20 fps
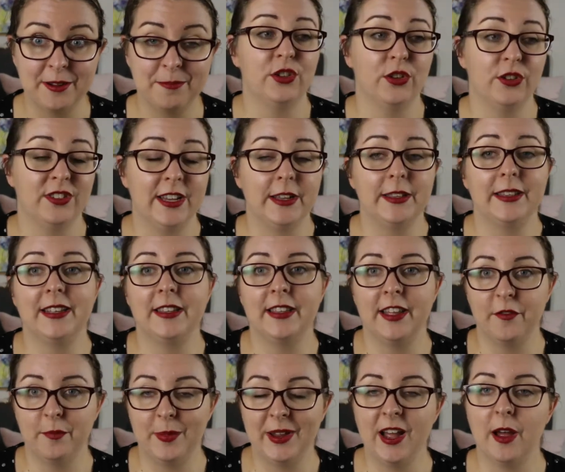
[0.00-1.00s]
So suddenly
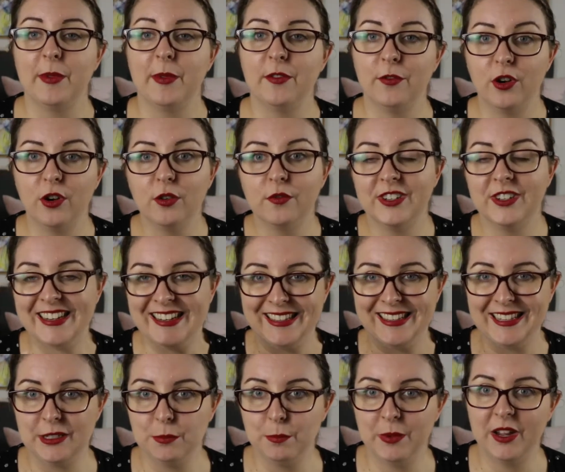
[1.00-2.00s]
they've become involved in
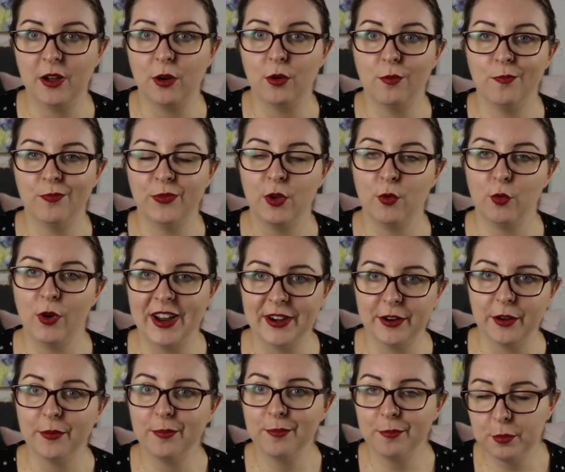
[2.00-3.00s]
this bigger,
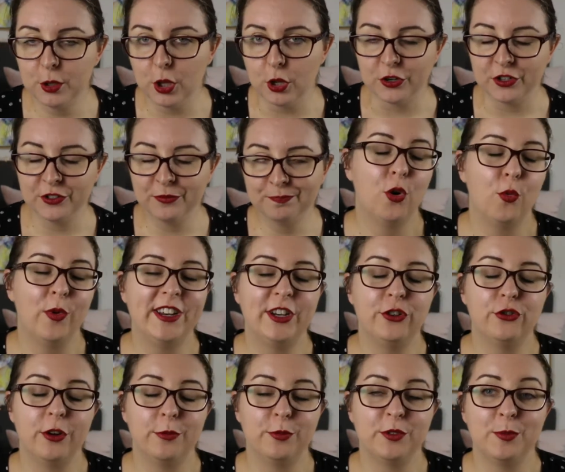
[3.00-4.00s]
wider plot. When he
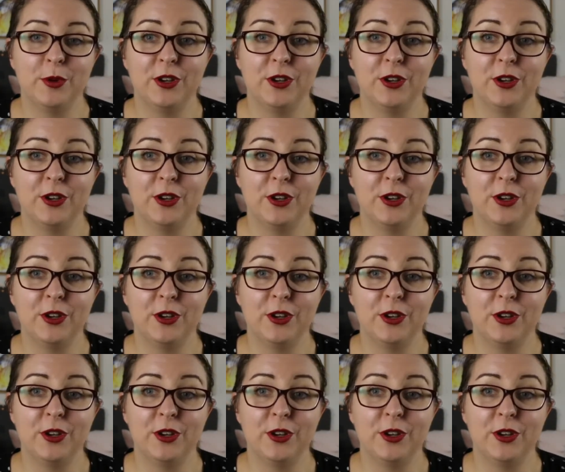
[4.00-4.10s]
drops